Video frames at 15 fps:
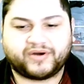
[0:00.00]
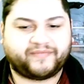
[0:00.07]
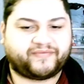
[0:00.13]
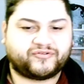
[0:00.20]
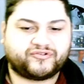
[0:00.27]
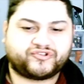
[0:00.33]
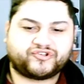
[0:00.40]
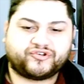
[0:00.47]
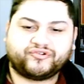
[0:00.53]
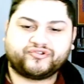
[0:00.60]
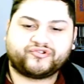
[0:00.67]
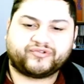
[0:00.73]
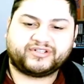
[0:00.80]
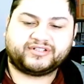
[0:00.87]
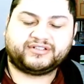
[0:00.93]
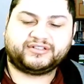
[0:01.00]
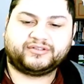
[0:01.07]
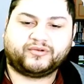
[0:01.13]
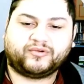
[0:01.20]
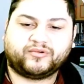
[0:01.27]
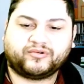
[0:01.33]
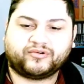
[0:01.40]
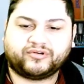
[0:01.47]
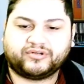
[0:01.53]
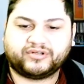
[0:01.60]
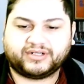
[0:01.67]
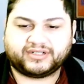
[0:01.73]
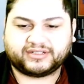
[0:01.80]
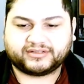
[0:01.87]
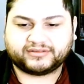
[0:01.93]
for surgery,
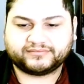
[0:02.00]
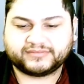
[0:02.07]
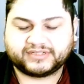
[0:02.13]
or